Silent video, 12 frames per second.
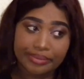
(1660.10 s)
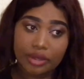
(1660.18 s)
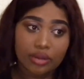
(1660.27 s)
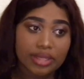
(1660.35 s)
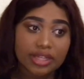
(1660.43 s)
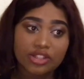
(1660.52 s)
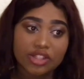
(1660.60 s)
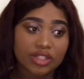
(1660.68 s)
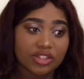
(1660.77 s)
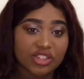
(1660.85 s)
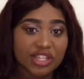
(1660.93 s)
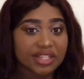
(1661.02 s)

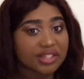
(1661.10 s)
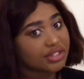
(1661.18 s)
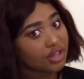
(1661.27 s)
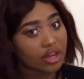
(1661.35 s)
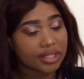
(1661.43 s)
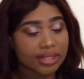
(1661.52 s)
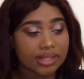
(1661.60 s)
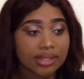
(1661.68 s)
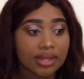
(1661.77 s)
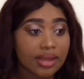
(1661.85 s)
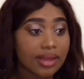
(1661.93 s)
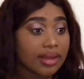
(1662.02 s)
location chases heart.
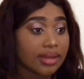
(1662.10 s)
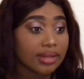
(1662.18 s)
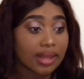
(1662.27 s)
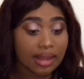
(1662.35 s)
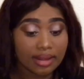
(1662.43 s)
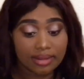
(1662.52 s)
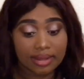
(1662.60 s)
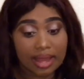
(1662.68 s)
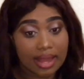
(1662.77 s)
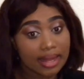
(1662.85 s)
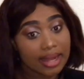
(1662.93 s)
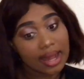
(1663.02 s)
Ding,
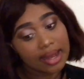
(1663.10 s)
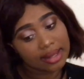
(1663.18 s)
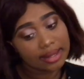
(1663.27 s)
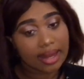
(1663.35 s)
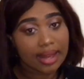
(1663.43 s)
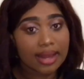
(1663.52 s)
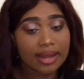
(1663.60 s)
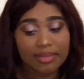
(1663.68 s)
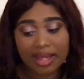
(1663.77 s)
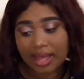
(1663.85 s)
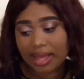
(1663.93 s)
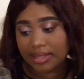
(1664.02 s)
that's like in the
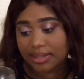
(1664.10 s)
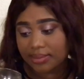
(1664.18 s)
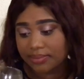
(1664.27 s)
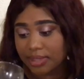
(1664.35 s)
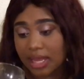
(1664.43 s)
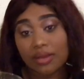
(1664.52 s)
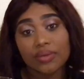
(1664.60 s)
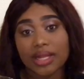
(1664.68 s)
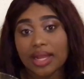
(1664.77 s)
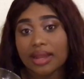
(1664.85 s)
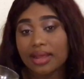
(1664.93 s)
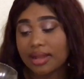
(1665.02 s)
my cars. They could
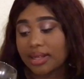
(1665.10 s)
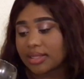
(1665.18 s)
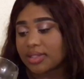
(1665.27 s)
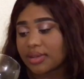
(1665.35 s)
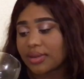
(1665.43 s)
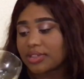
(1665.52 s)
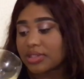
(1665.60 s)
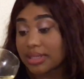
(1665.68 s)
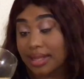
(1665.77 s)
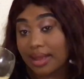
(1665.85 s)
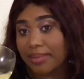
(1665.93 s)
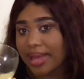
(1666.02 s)
tell it was in the chin
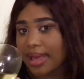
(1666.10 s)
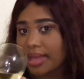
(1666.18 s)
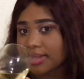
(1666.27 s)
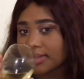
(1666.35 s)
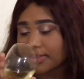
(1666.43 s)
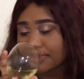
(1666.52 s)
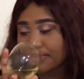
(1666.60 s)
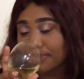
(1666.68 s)
my cars.